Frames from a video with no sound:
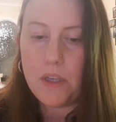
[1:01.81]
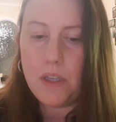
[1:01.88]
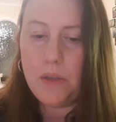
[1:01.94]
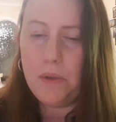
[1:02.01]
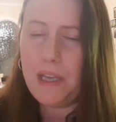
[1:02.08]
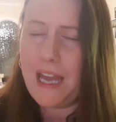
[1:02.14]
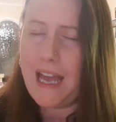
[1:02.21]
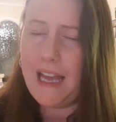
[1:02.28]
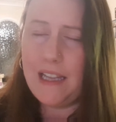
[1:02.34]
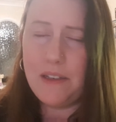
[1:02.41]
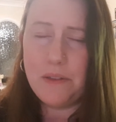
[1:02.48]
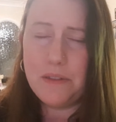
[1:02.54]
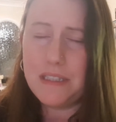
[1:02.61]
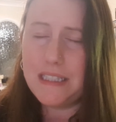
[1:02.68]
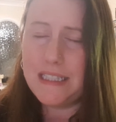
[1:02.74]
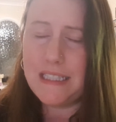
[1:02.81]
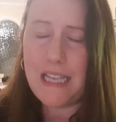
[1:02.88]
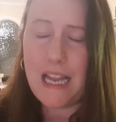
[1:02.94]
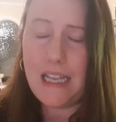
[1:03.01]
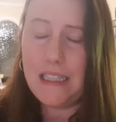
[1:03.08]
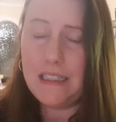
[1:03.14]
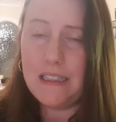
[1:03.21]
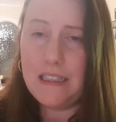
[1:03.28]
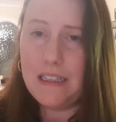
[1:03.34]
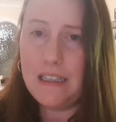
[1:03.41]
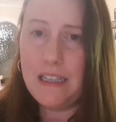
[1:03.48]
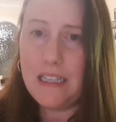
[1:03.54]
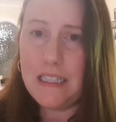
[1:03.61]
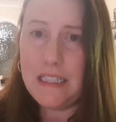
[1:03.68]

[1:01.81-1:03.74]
who cannot stand a